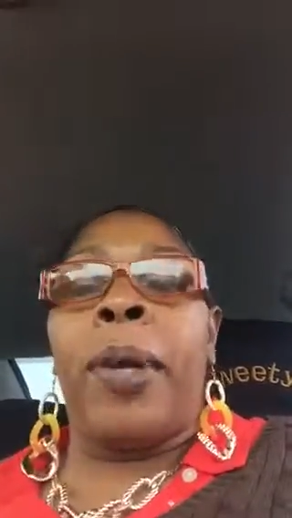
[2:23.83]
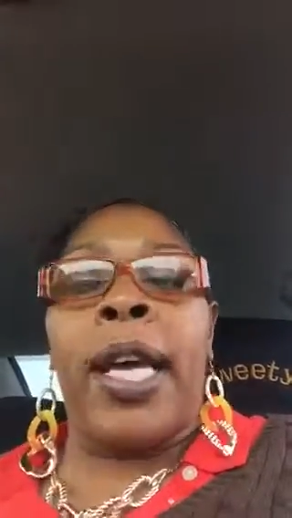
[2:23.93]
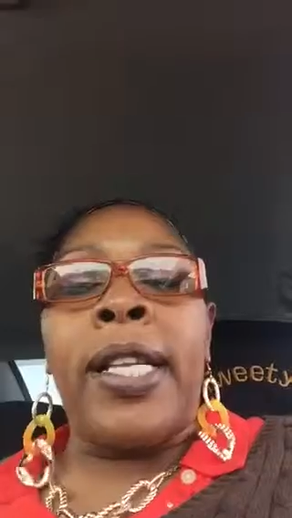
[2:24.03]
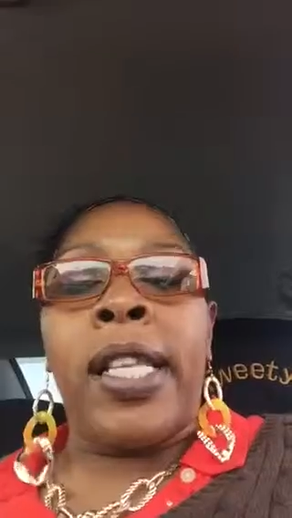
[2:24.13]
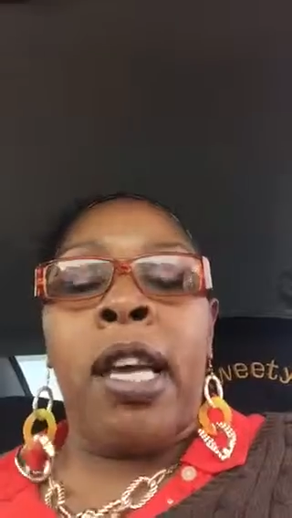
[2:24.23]

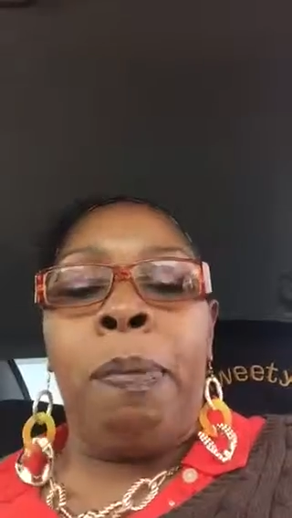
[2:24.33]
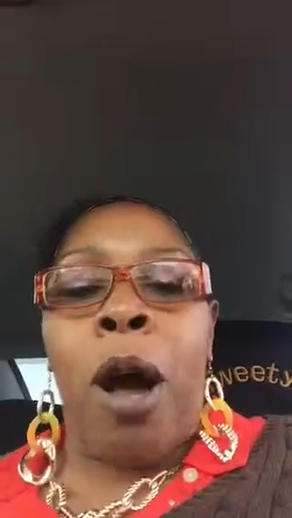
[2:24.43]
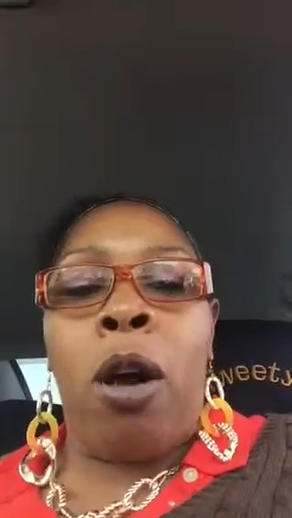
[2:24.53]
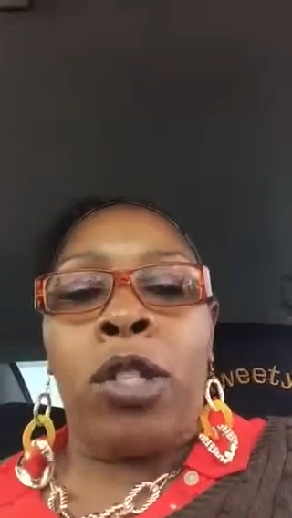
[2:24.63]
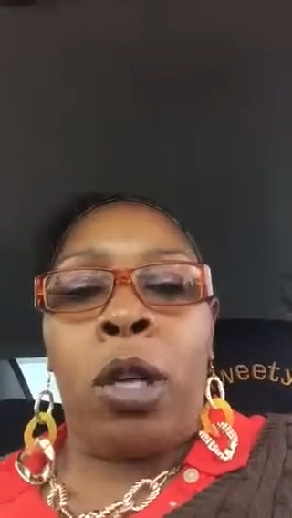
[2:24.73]
Please keep
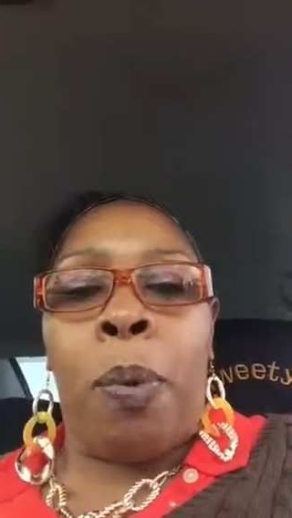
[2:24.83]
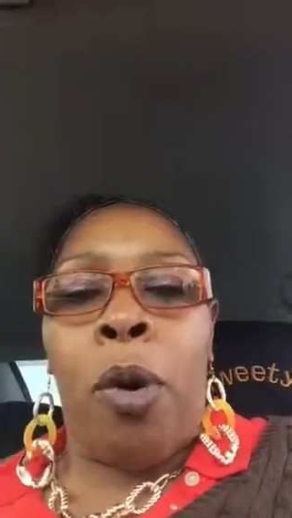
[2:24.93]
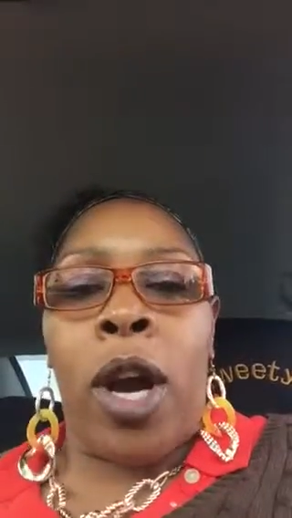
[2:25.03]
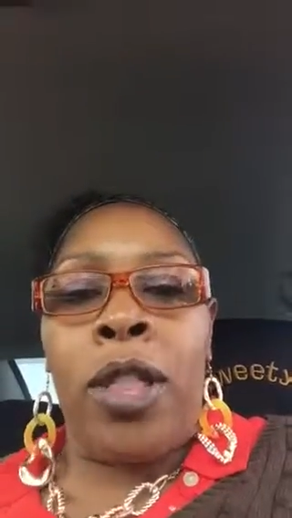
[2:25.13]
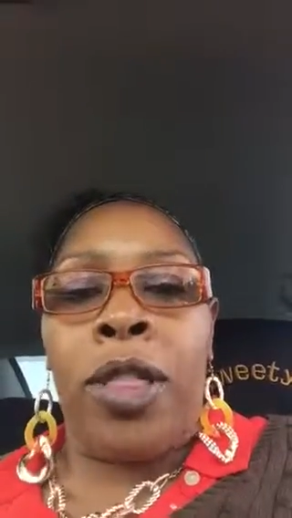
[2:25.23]
on
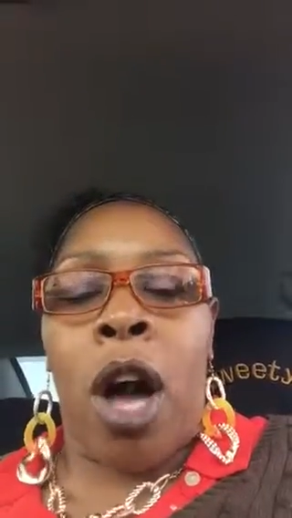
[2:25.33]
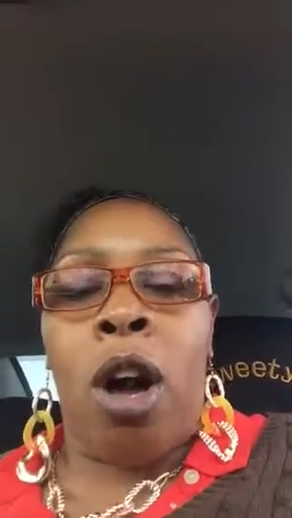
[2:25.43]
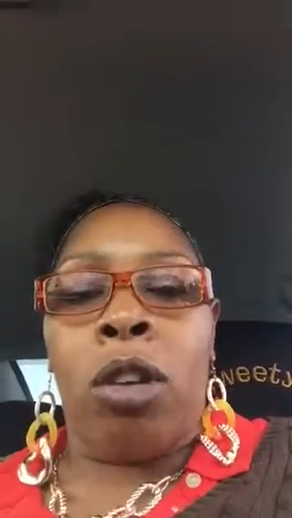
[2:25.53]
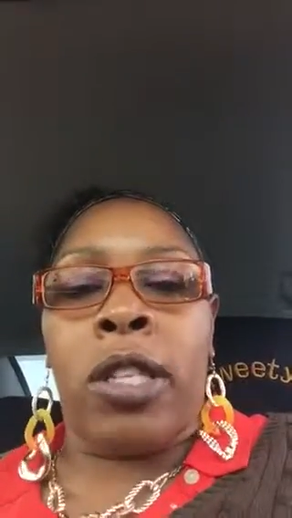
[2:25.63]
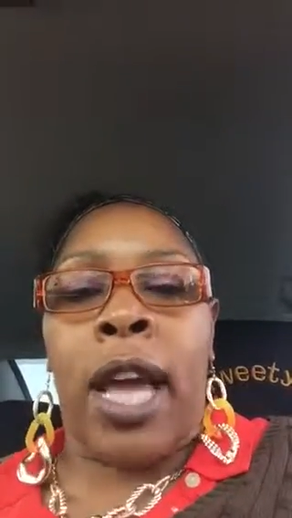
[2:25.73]
supporting
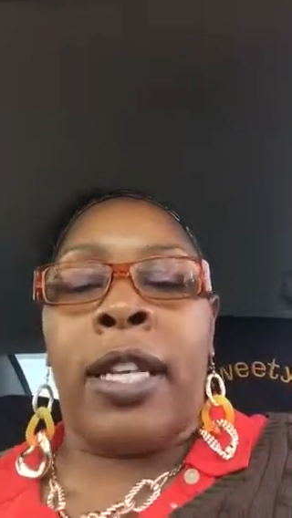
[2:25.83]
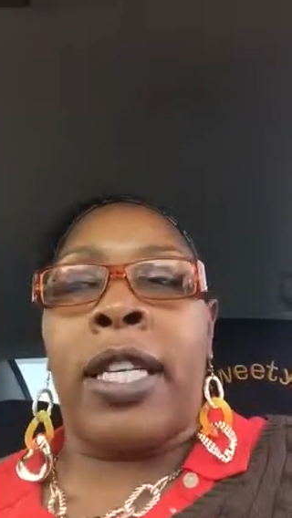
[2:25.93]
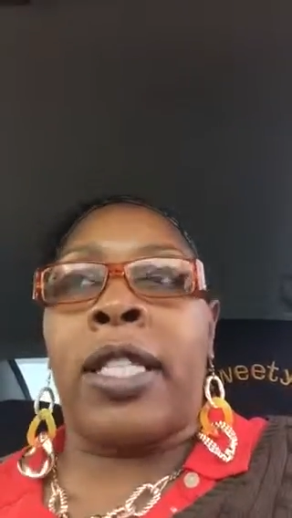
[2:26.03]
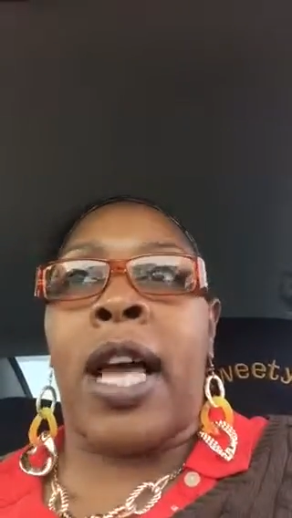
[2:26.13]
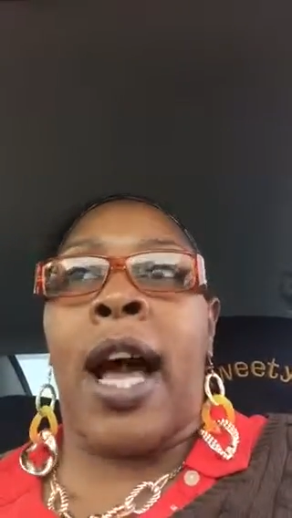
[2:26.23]
those that
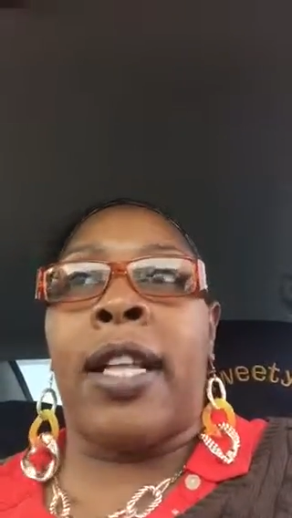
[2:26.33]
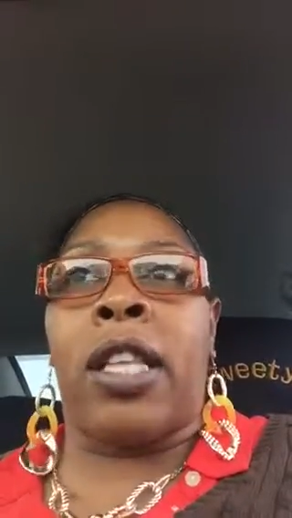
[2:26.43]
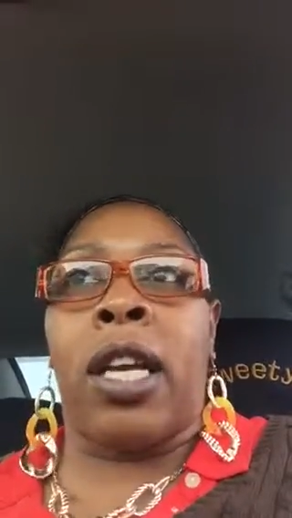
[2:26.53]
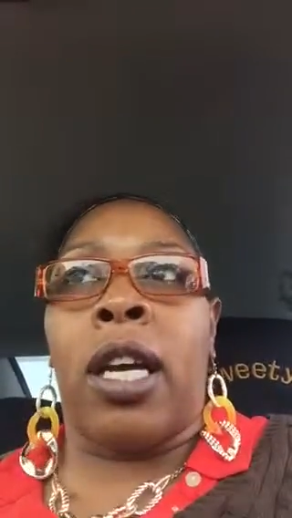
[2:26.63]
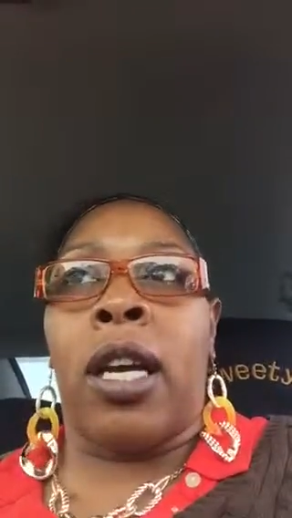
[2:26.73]
decide
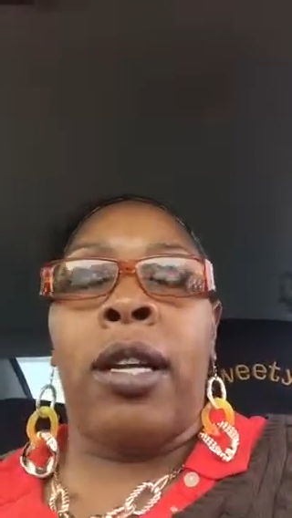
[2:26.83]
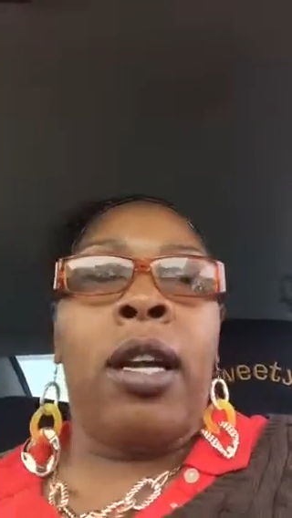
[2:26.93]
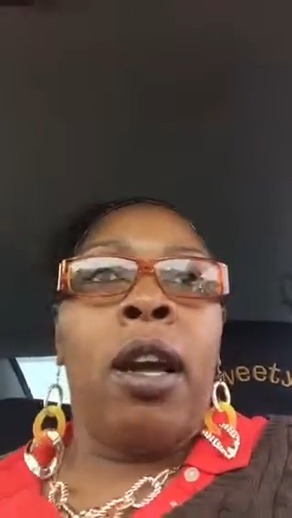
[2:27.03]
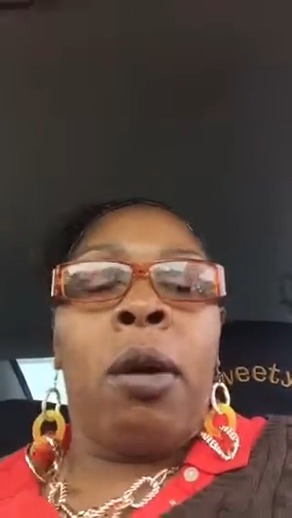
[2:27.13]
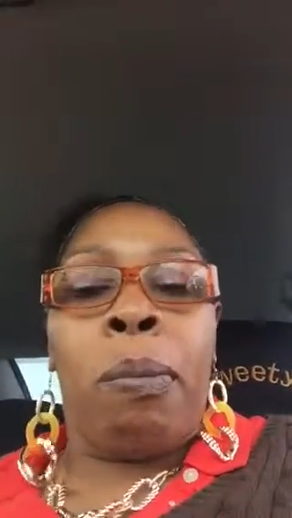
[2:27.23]

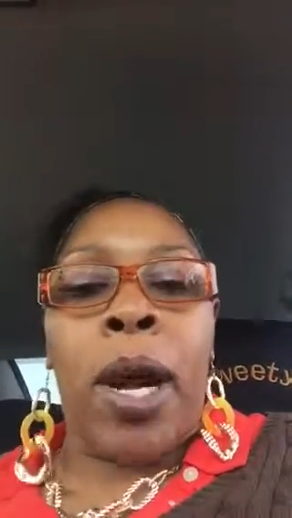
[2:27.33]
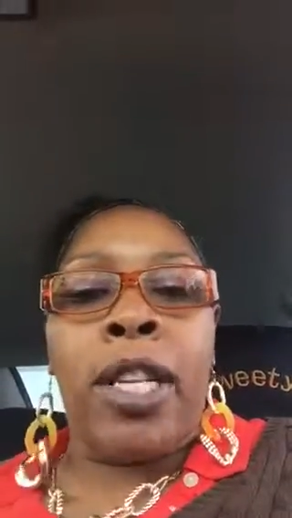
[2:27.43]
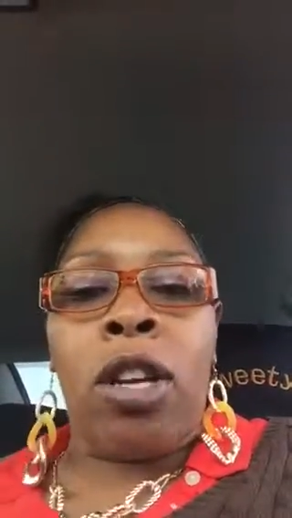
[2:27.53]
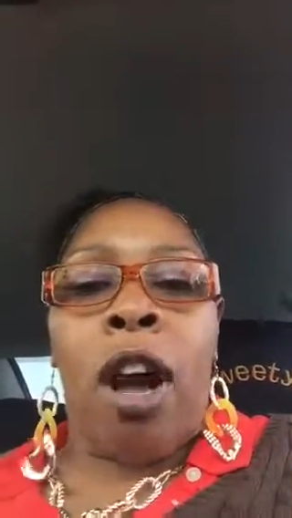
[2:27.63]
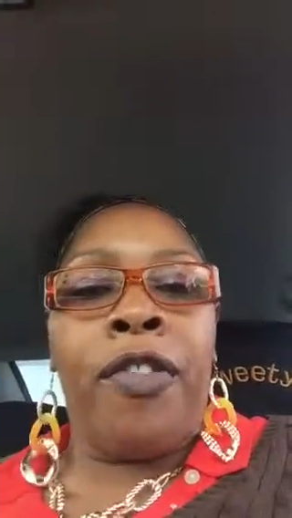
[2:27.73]
to
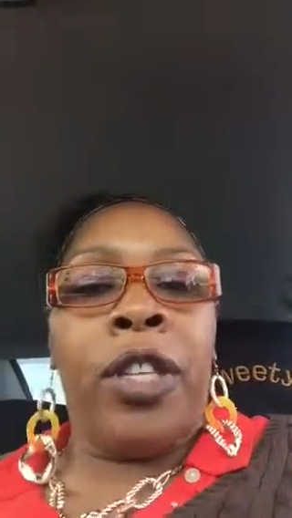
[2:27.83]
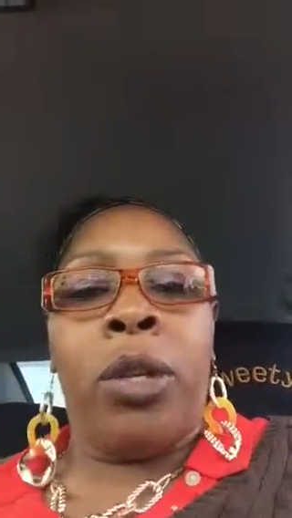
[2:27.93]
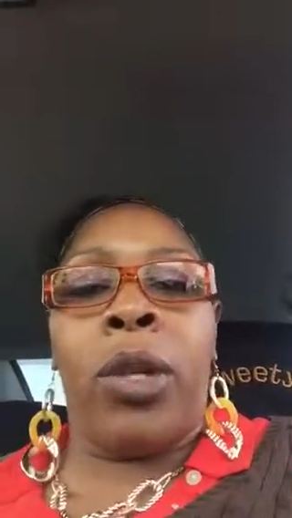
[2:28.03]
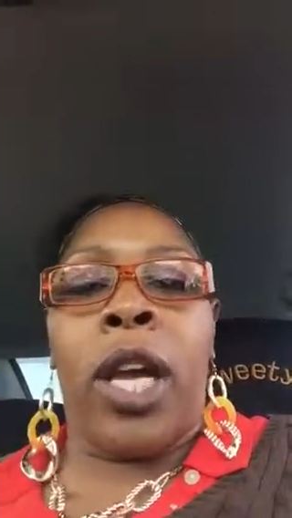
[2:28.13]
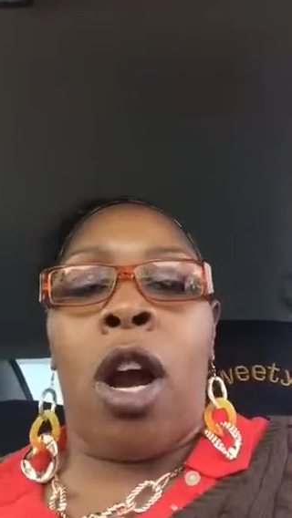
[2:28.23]
branch off and
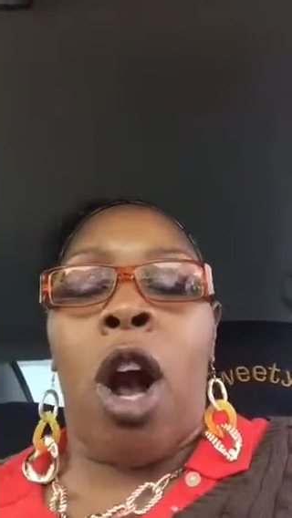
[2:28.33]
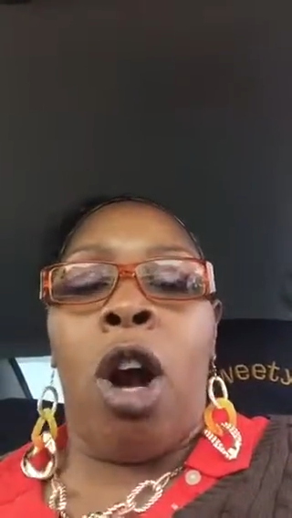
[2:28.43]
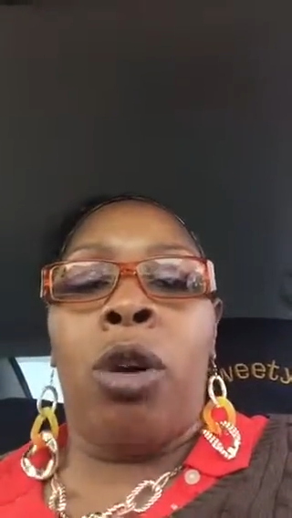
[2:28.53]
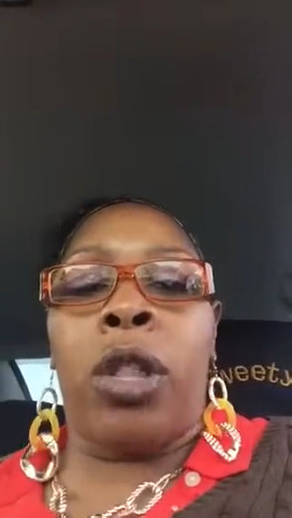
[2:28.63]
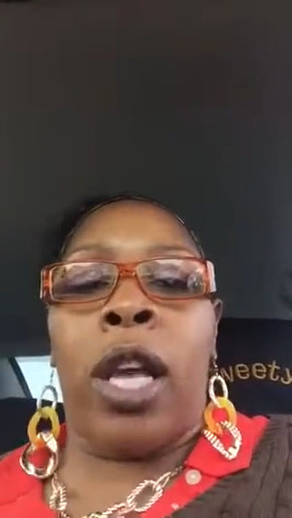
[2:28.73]
do their
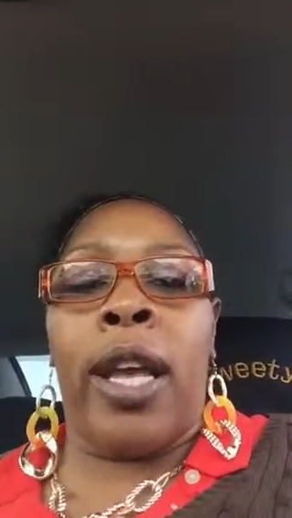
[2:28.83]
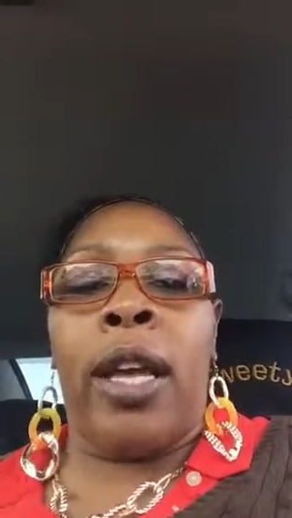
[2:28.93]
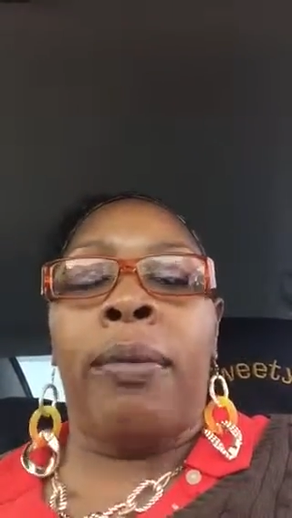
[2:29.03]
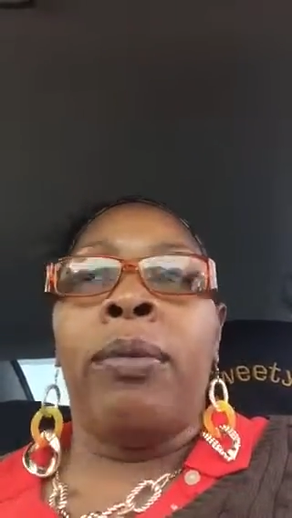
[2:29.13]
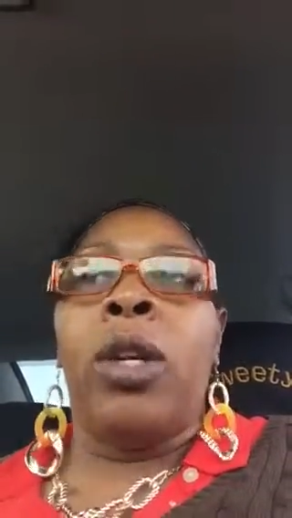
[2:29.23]
own thing.